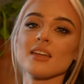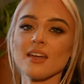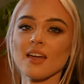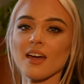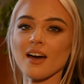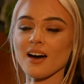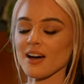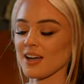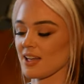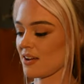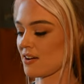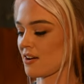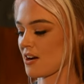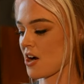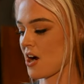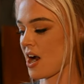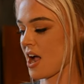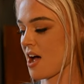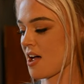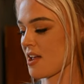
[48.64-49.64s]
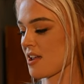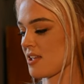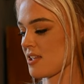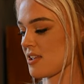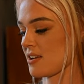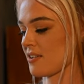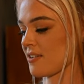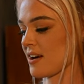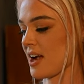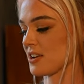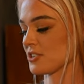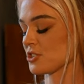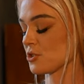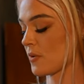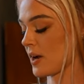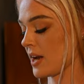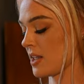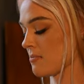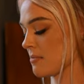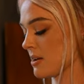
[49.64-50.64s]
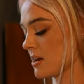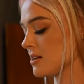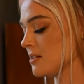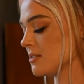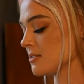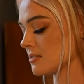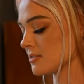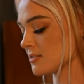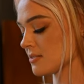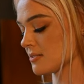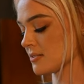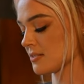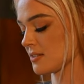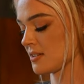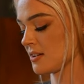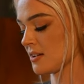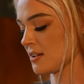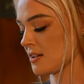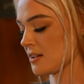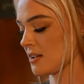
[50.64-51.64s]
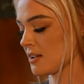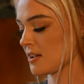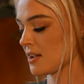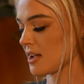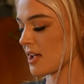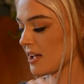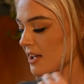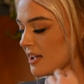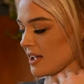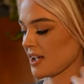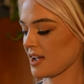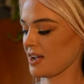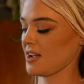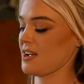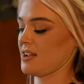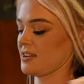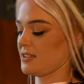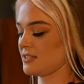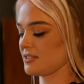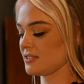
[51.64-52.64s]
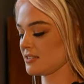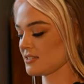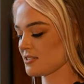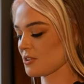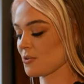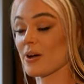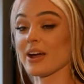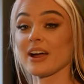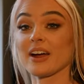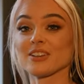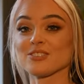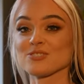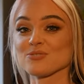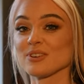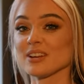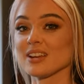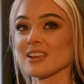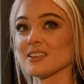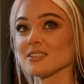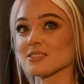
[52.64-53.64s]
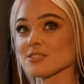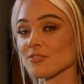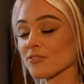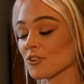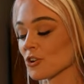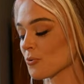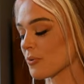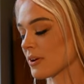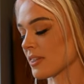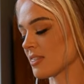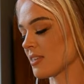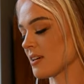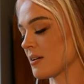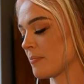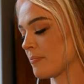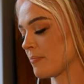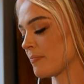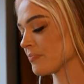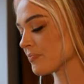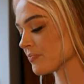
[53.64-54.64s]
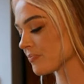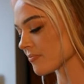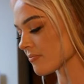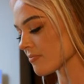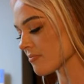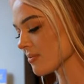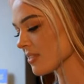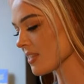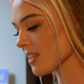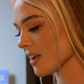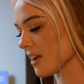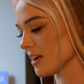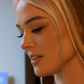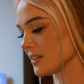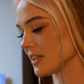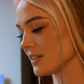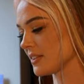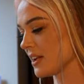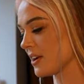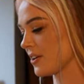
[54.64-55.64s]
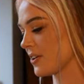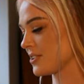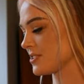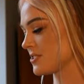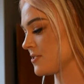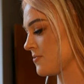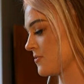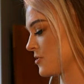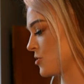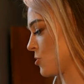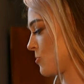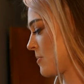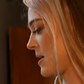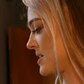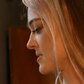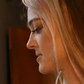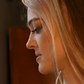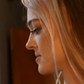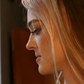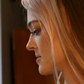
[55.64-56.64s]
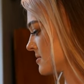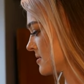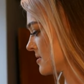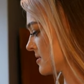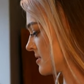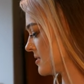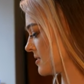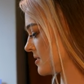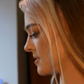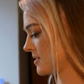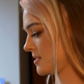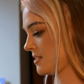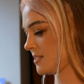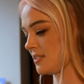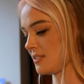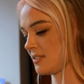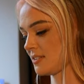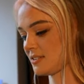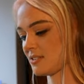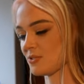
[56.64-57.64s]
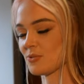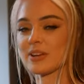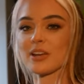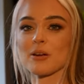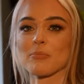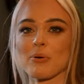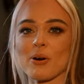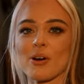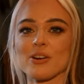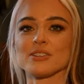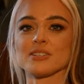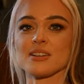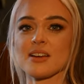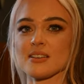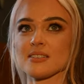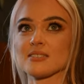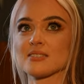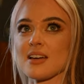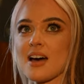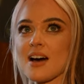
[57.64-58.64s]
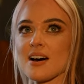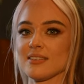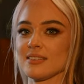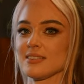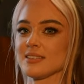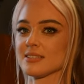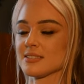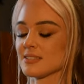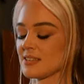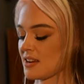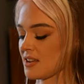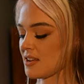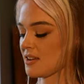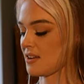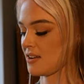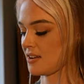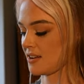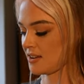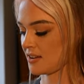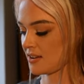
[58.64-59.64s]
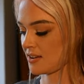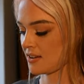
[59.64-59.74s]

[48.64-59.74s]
here around 20 minutes. And so we're going to do an interview with them. And then they're going to film us doing a protest out in the city